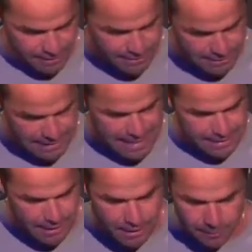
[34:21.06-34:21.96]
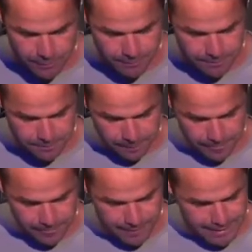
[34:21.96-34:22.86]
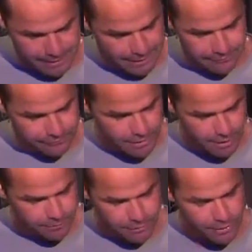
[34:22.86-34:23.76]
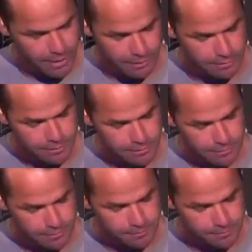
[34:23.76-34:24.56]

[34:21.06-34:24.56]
stand up and lift up your heads,